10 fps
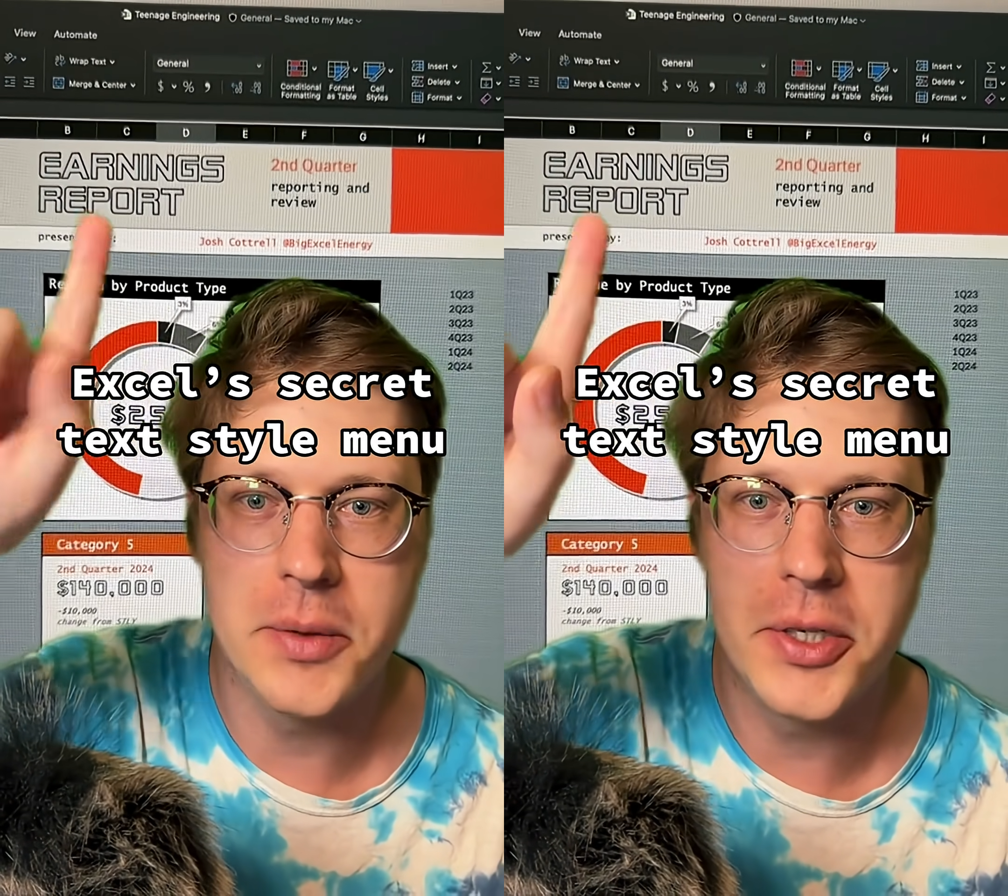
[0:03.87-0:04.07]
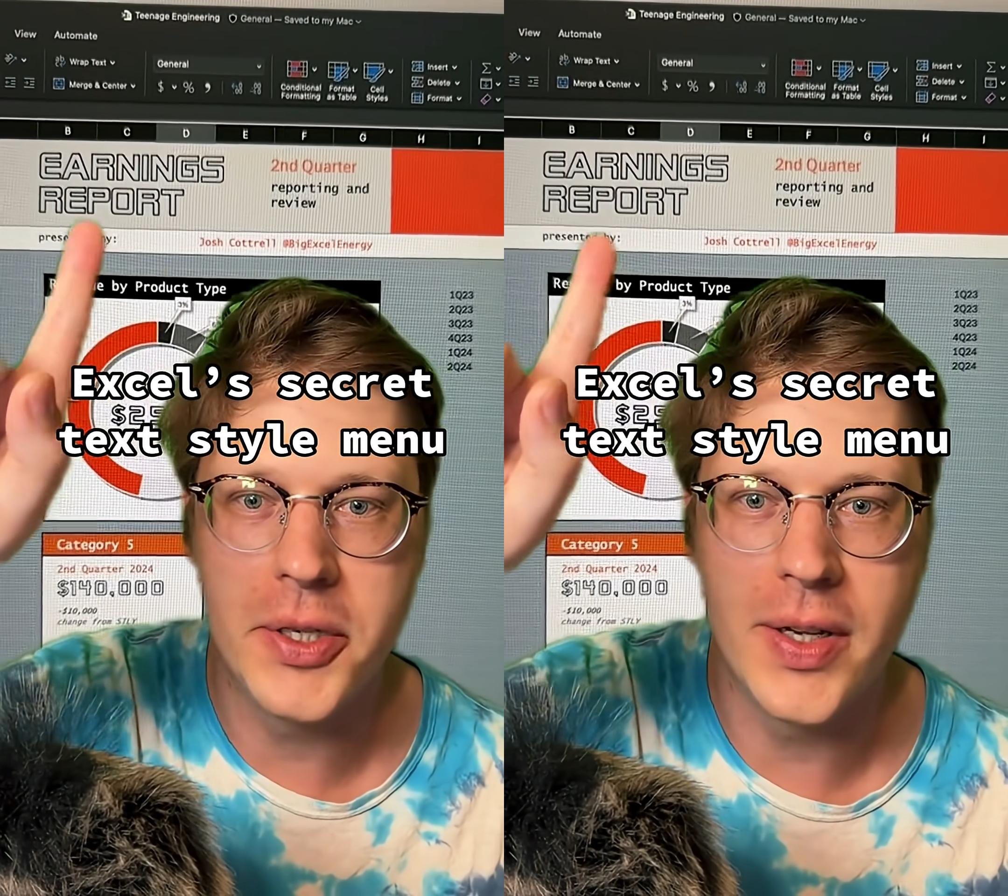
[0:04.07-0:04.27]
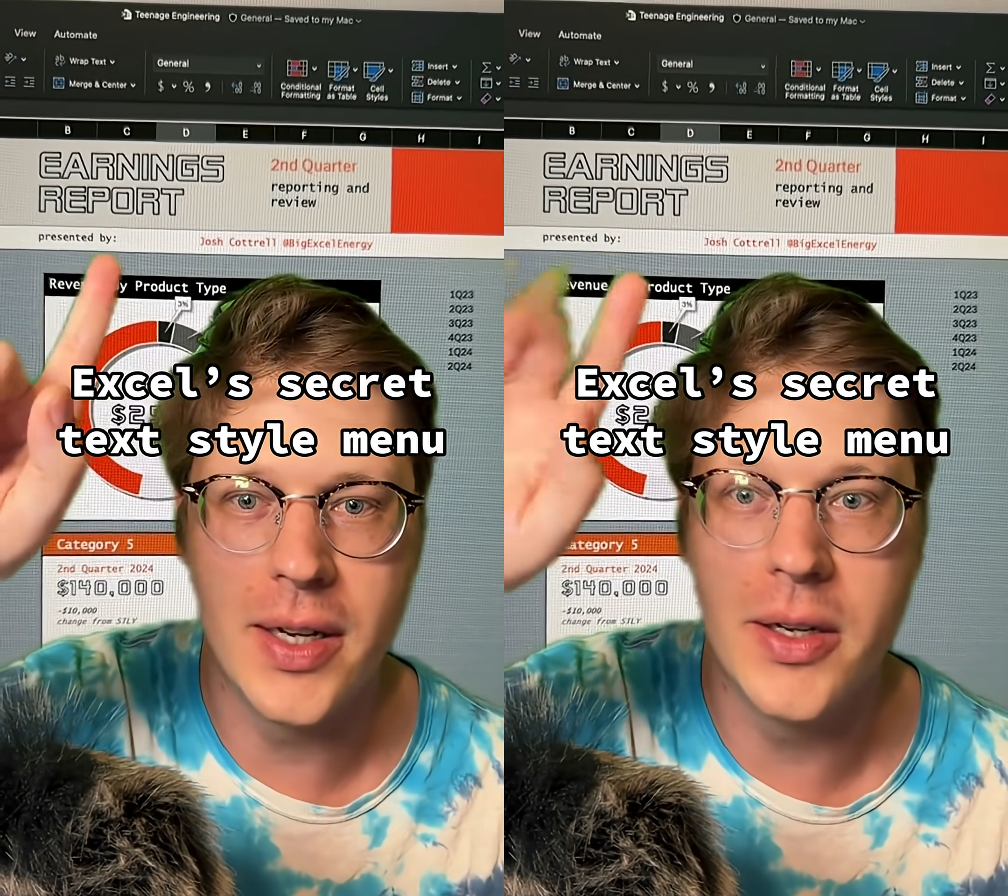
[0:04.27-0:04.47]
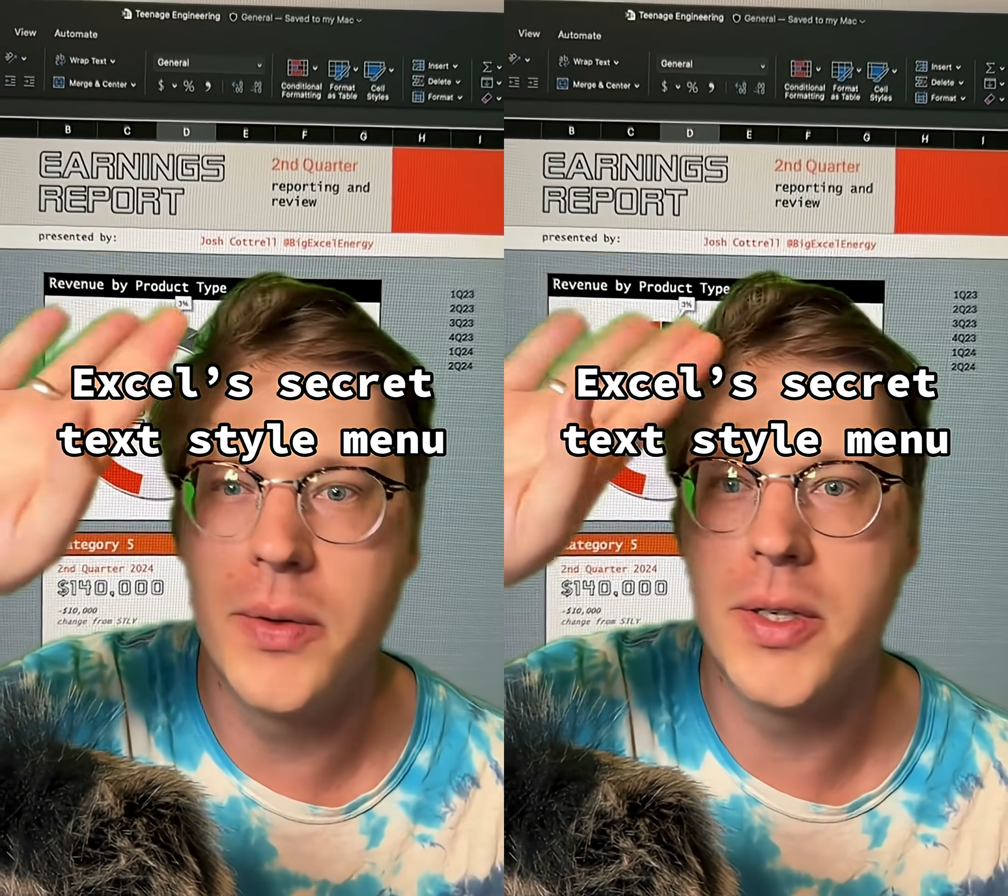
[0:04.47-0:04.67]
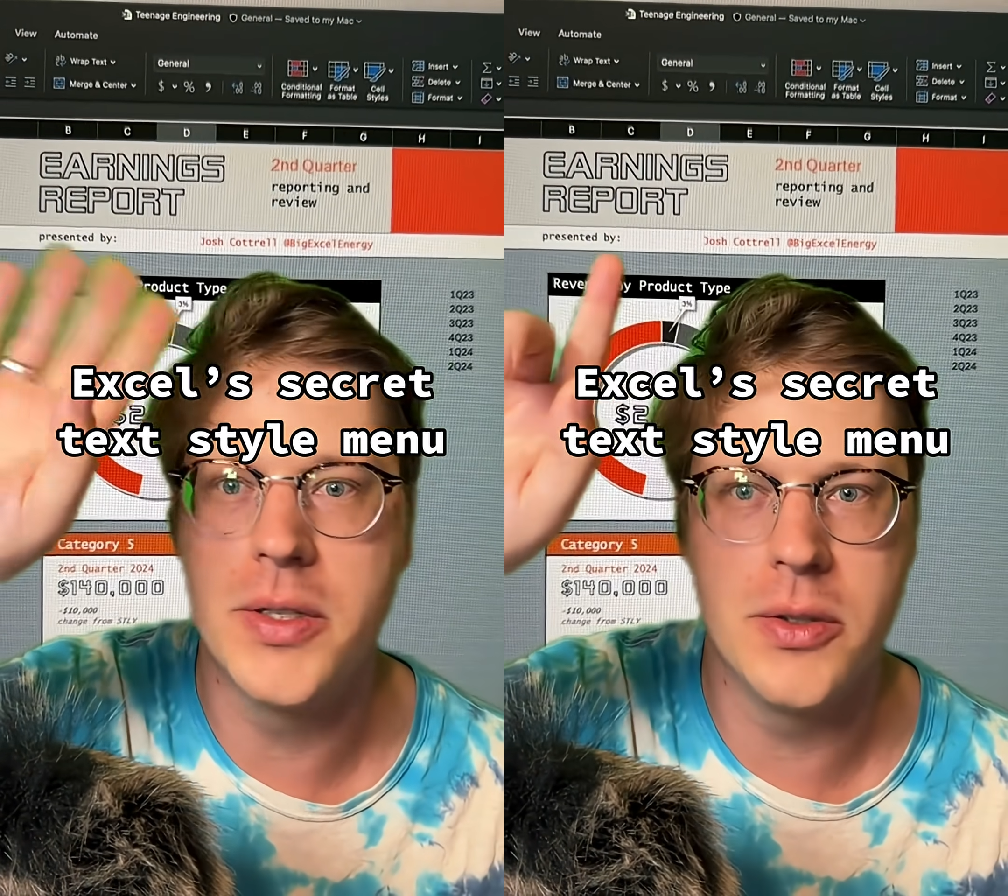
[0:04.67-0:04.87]
I want to show you how to
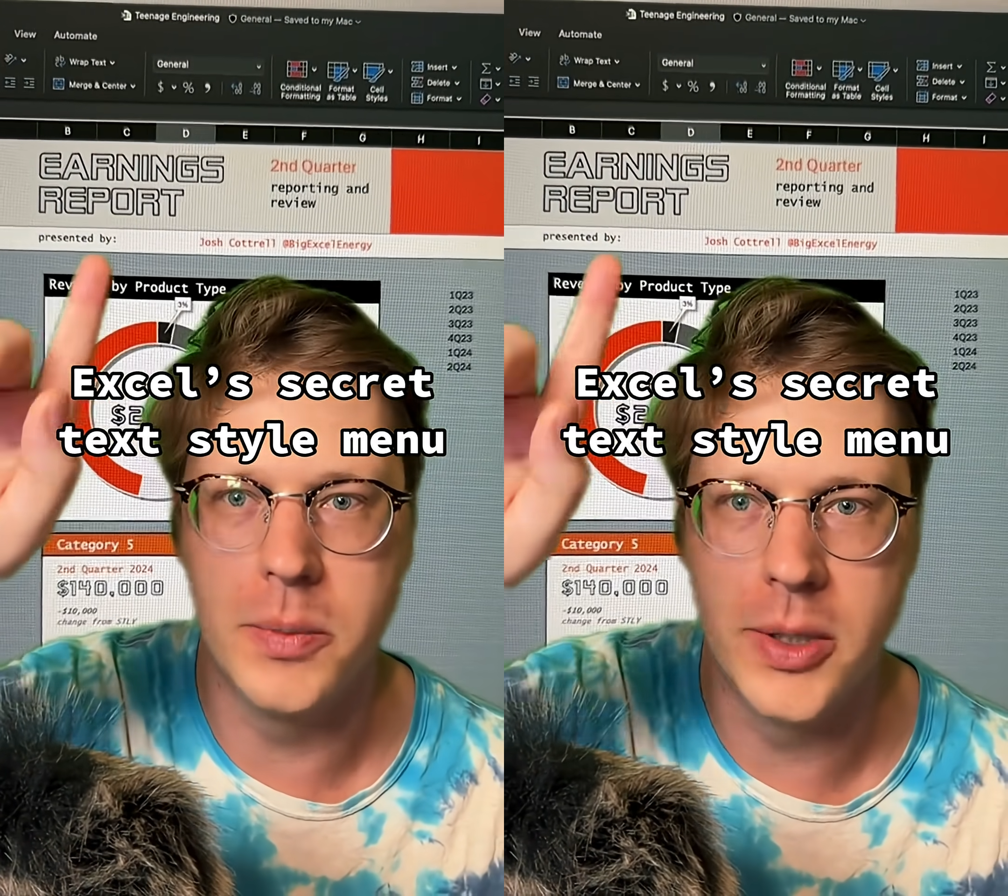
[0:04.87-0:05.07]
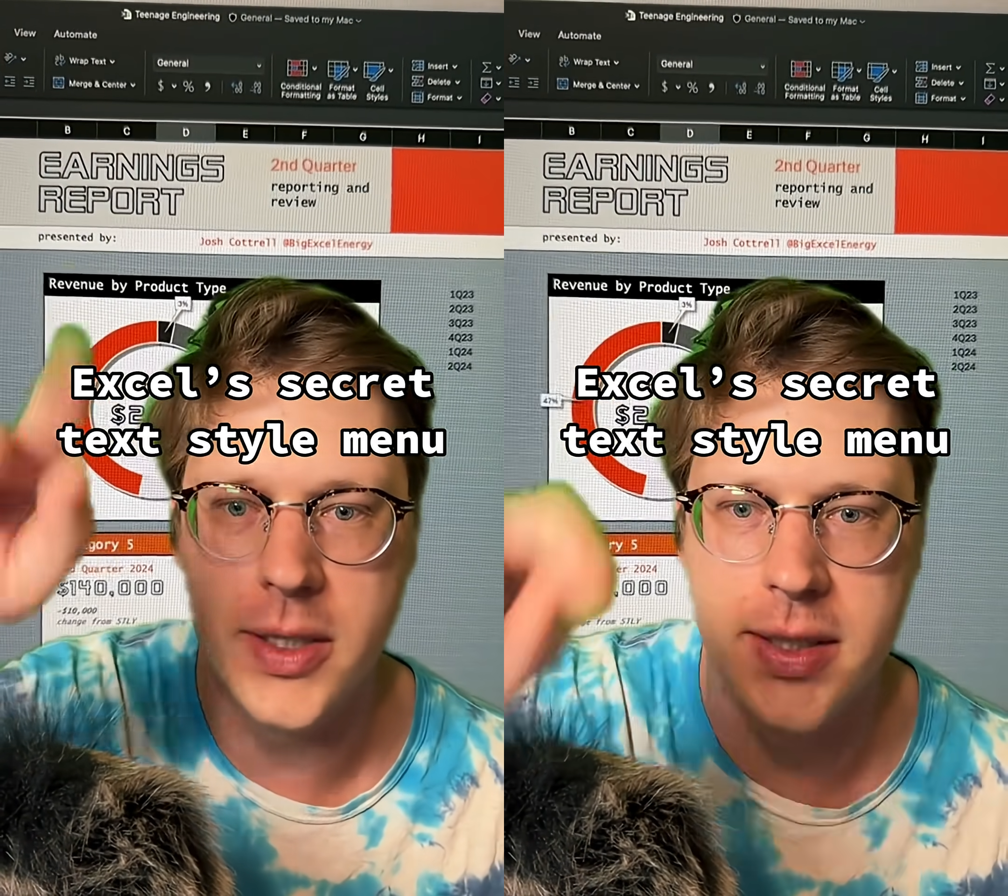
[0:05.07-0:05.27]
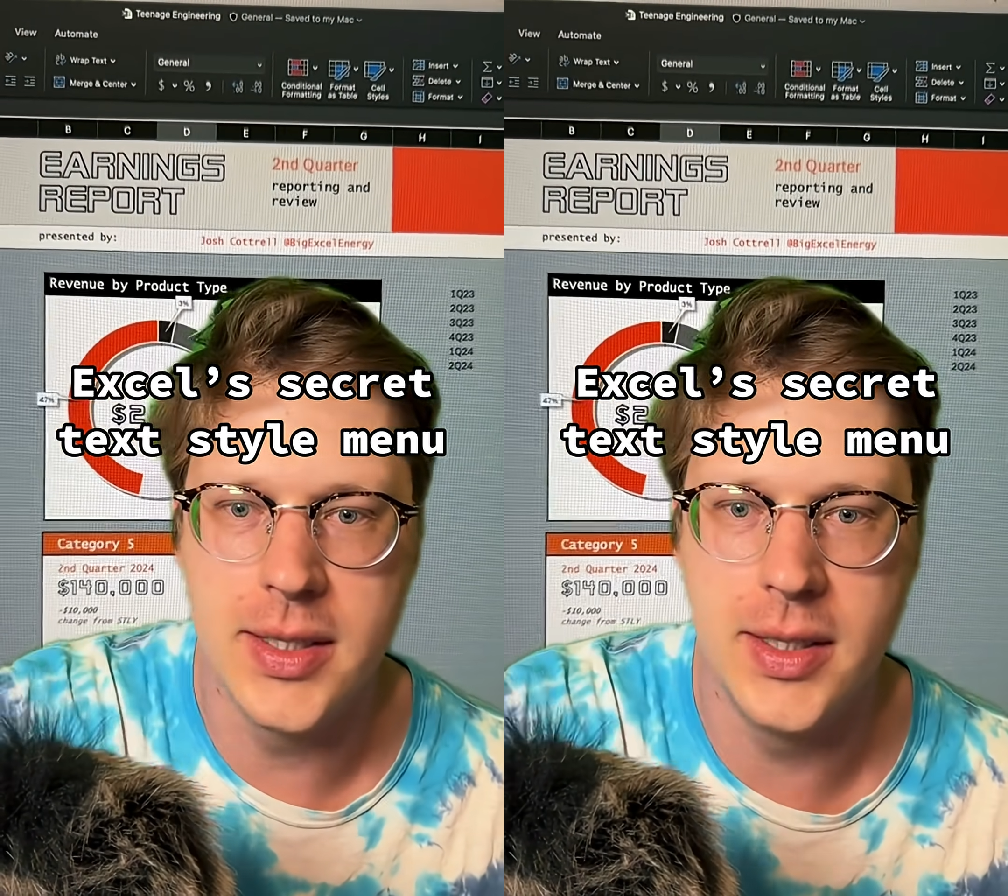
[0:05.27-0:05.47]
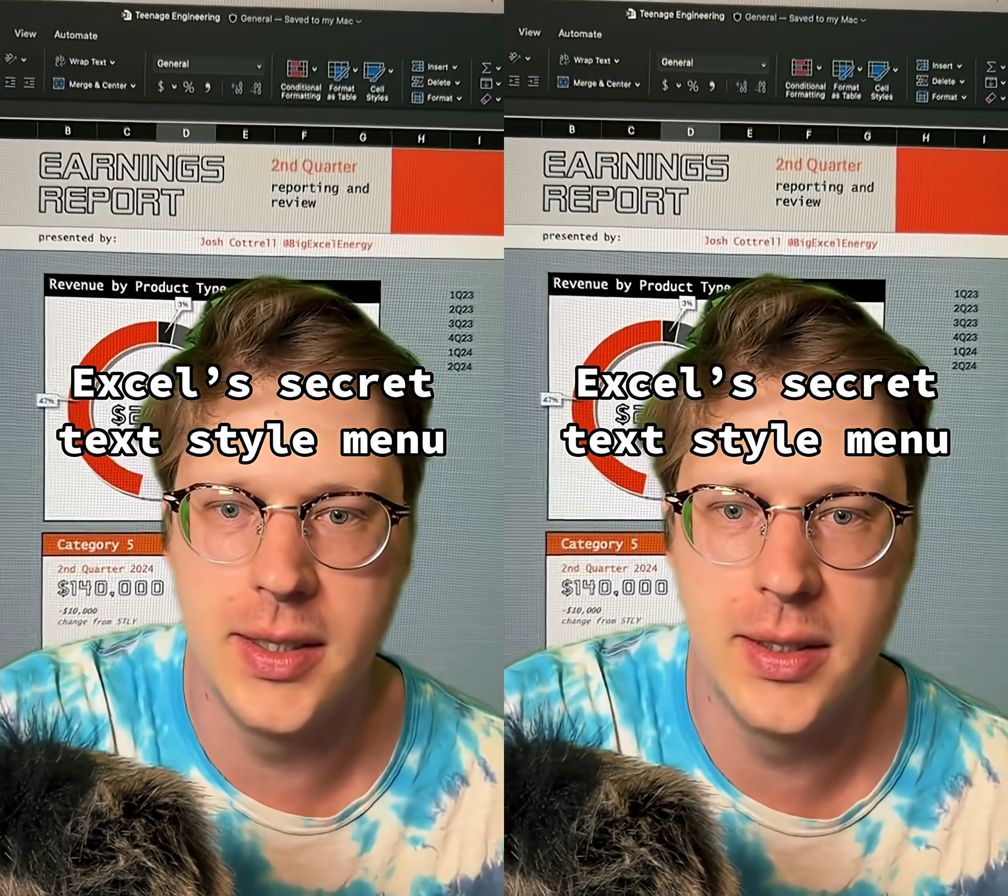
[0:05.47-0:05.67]
do it. It's super easy.